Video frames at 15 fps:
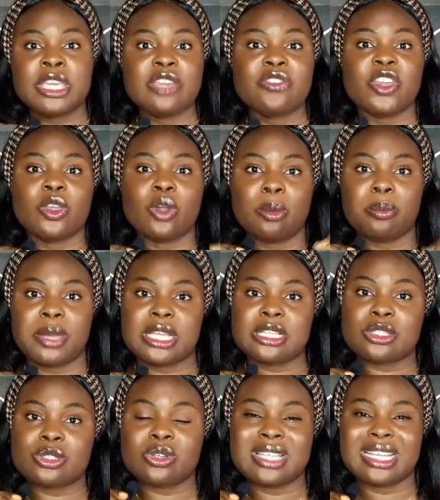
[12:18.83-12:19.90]
Give it your
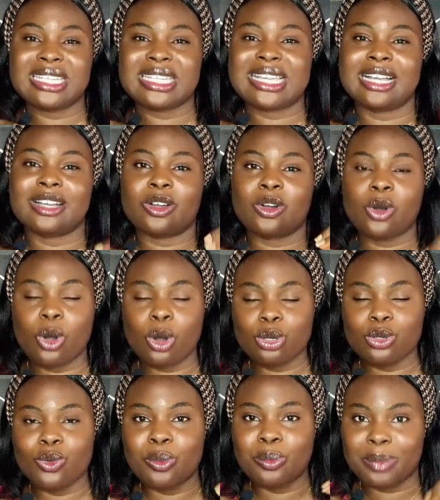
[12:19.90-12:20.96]
best so that they can call
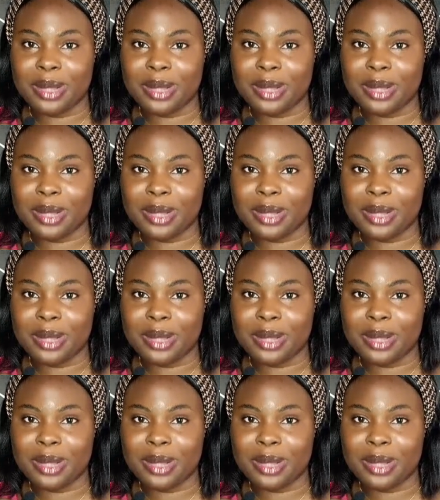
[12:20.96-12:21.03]
you